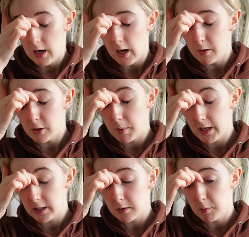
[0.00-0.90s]
And I'm just
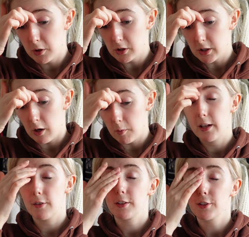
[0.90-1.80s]
making some lunch now
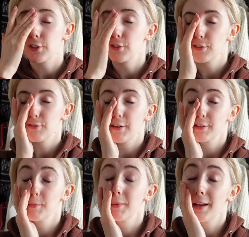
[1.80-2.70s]
you have to excuse the
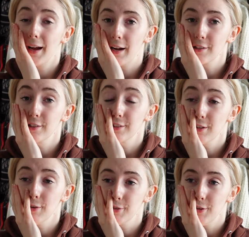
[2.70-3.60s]
fact I'm actually
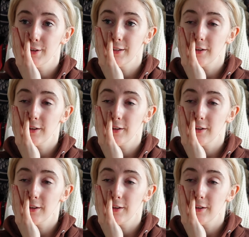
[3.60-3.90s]
so tired.